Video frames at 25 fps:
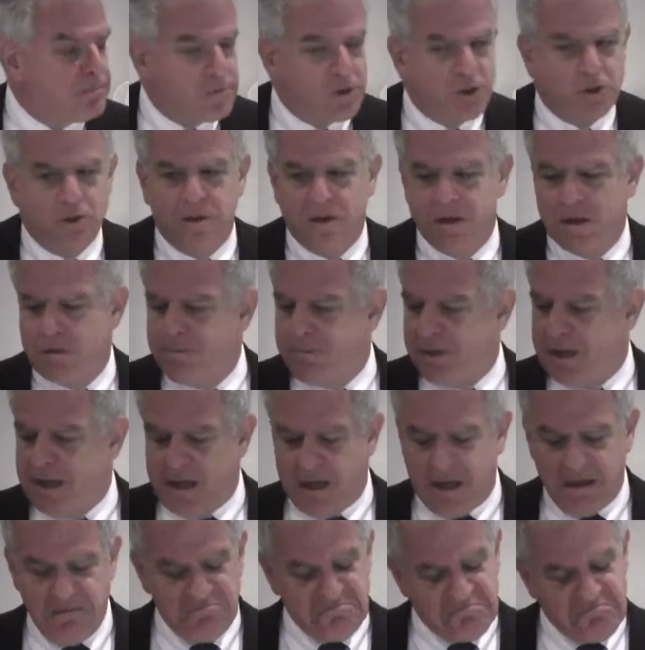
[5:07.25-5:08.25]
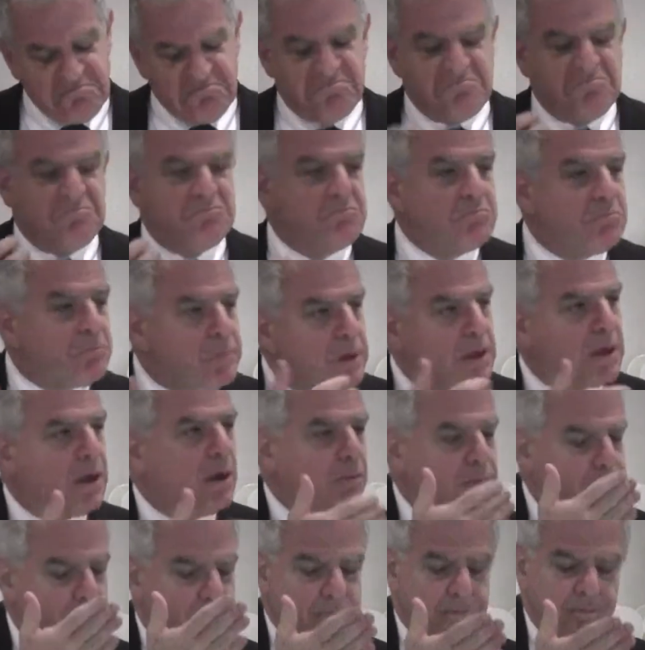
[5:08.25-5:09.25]
Should there be, you
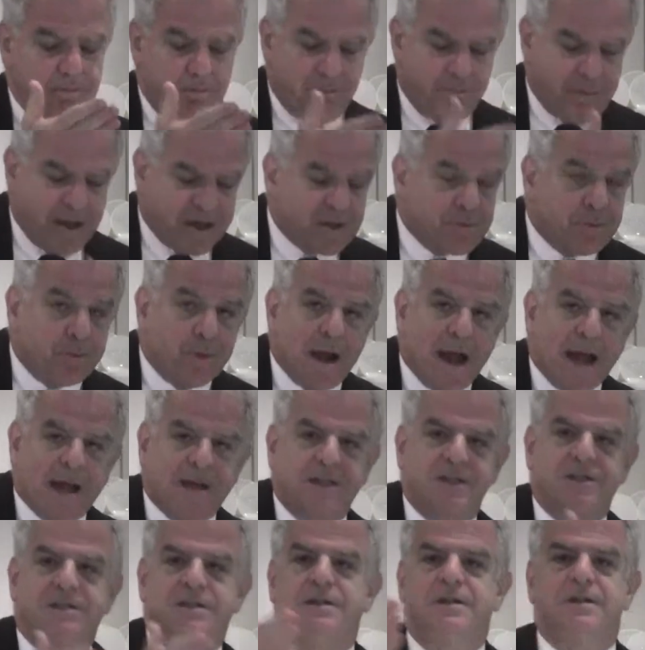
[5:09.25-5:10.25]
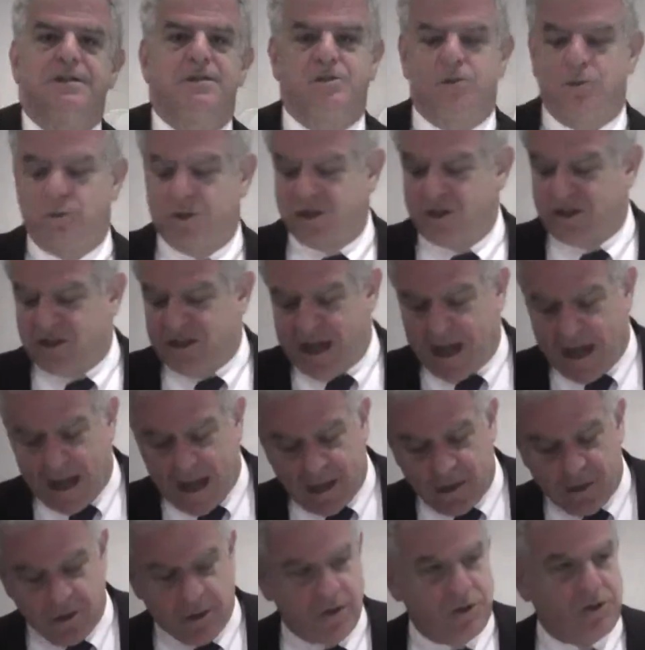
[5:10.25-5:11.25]
know, best practices or
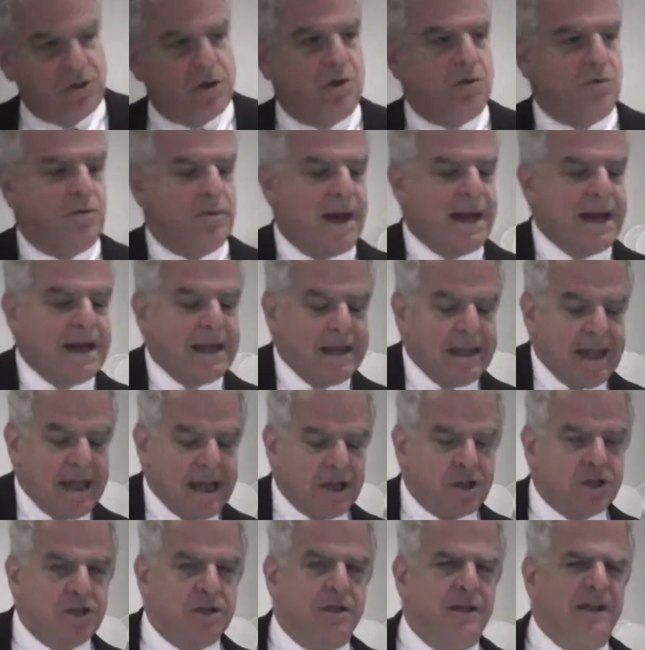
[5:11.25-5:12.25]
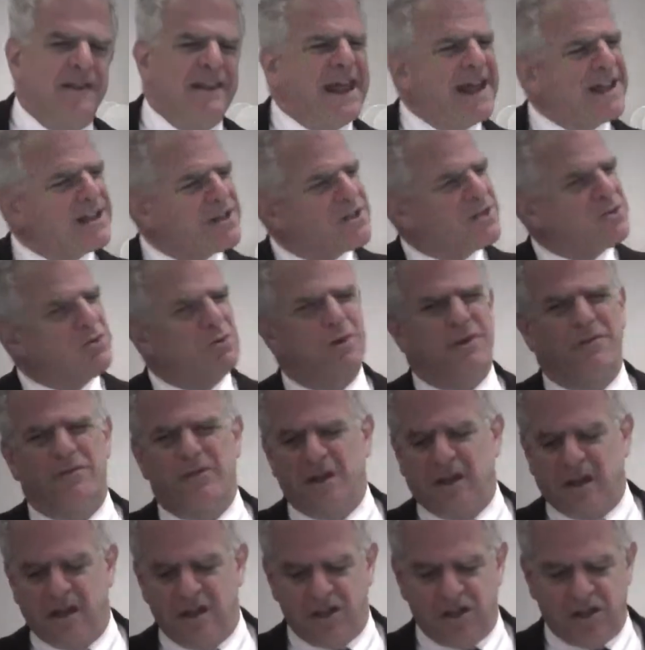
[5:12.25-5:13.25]
standards or regulation? And that's sort of
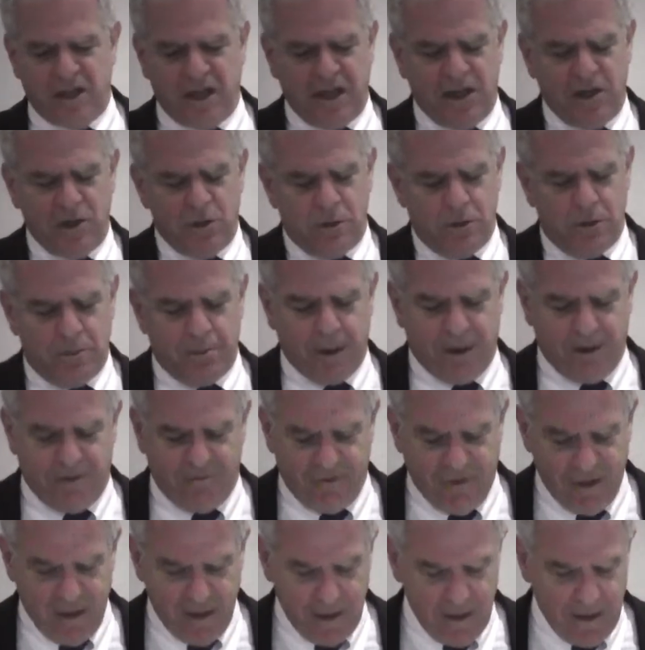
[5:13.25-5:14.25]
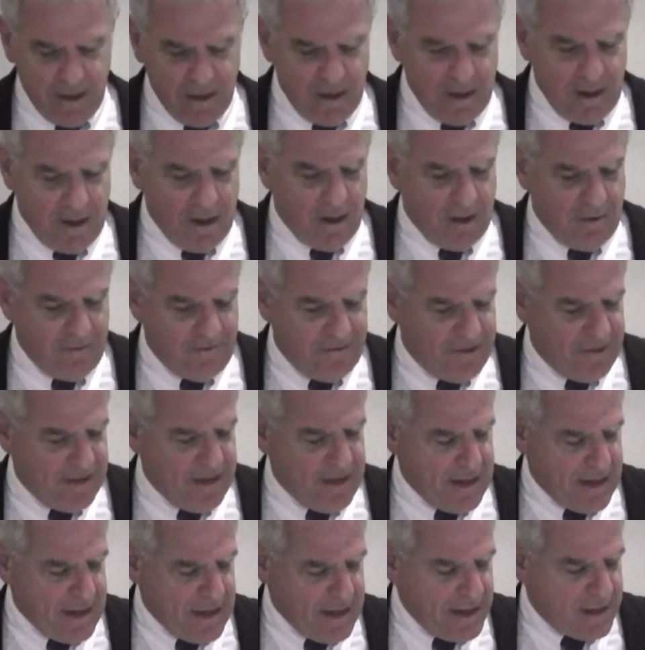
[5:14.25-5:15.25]
the continuum of
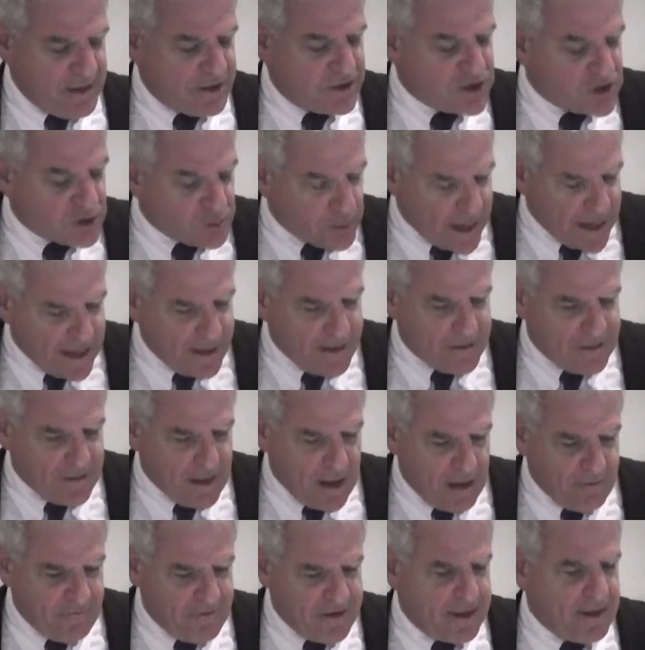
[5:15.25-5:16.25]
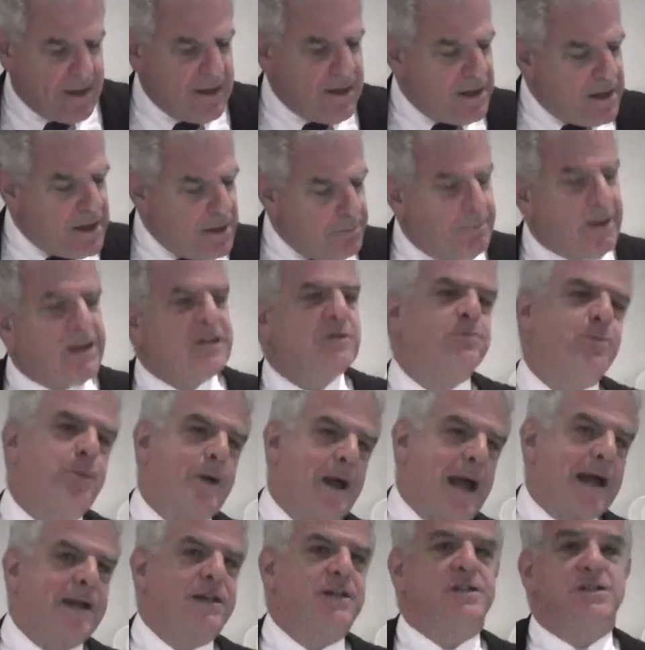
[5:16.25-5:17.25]
the strength of it. Best
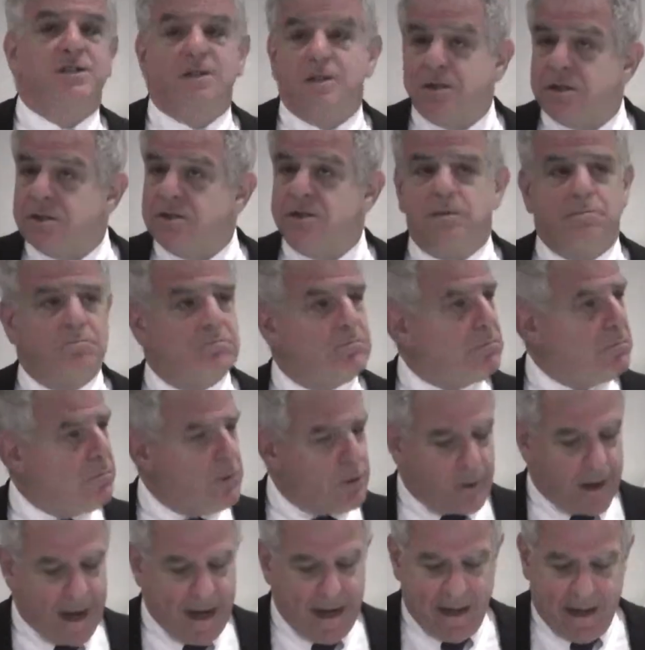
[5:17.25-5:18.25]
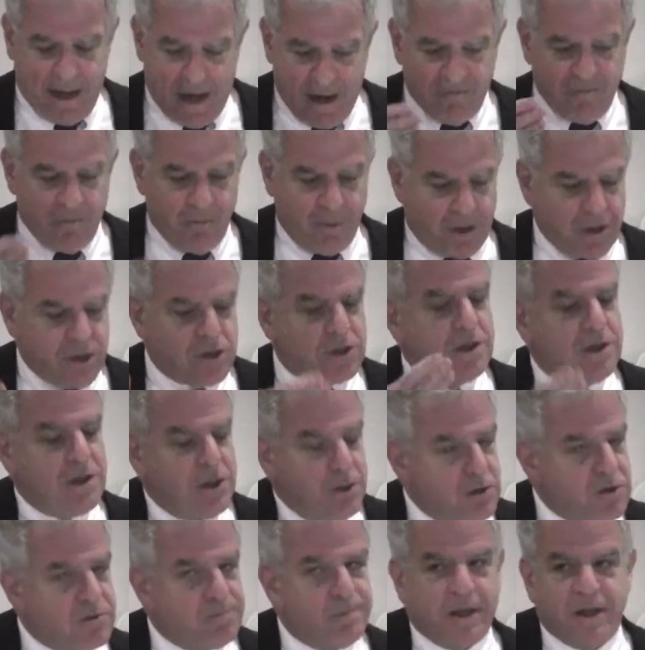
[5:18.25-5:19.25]
practices, great, everyone should
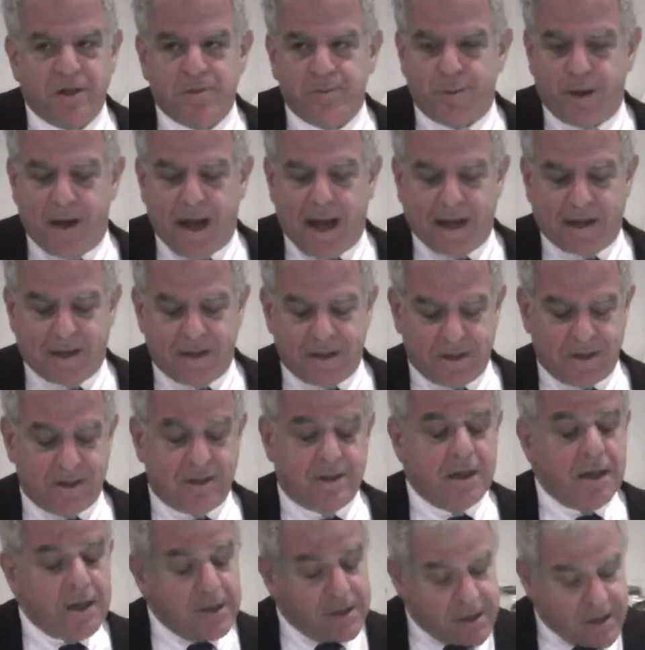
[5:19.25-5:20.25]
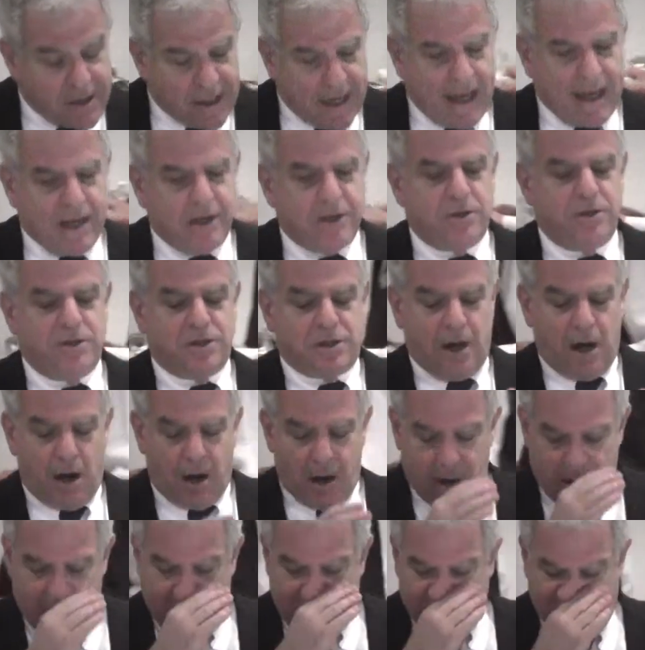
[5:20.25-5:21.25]
use best practices. Standards
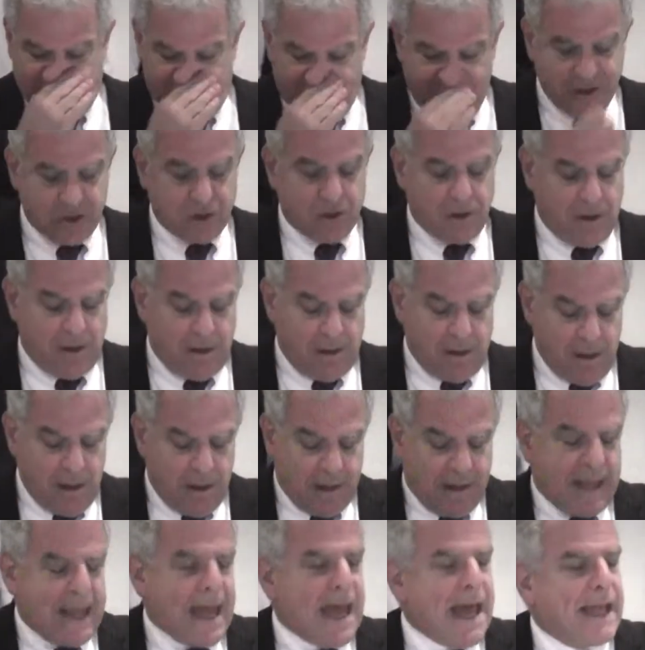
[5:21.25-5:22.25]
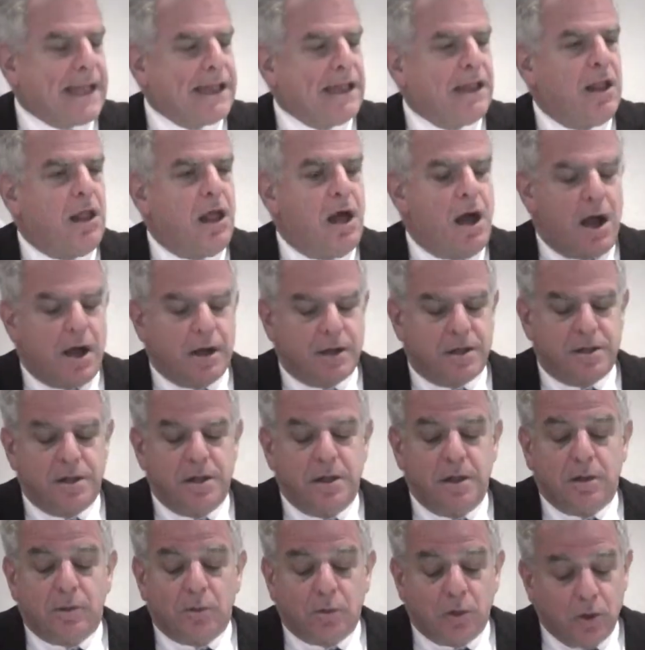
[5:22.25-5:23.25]
are official cataloged
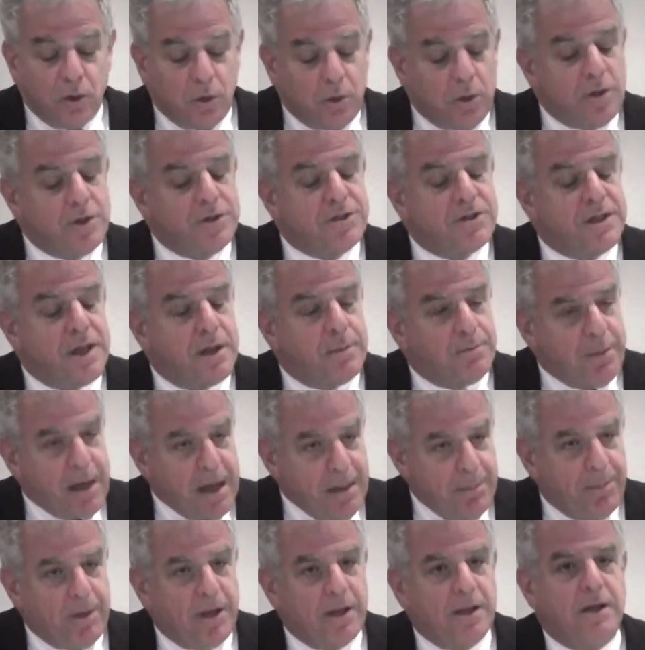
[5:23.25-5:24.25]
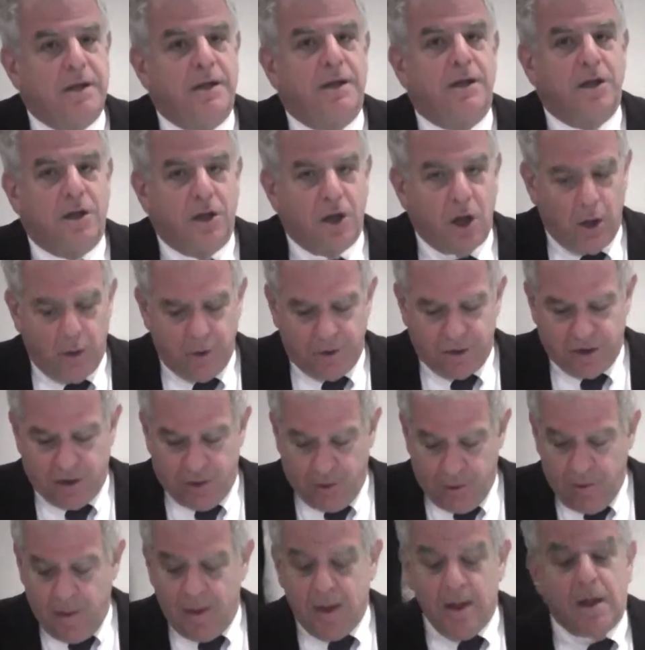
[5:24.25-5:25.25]
rules that people can go
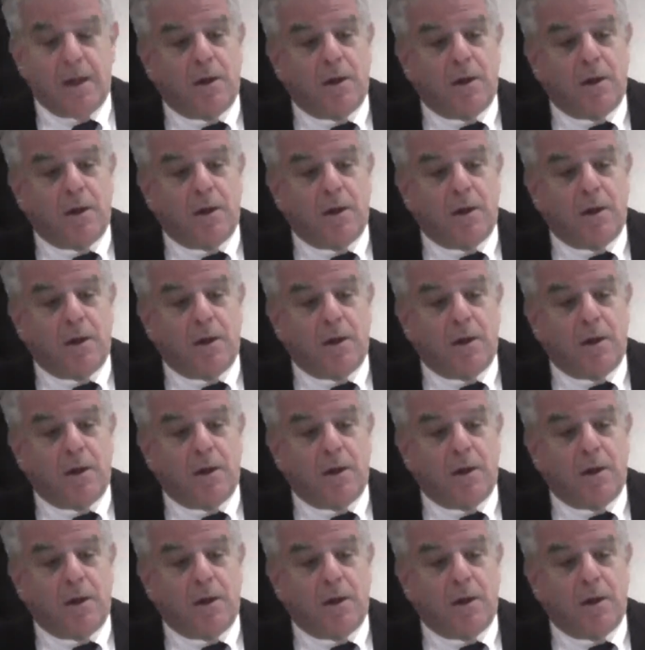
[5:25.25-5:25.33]
to.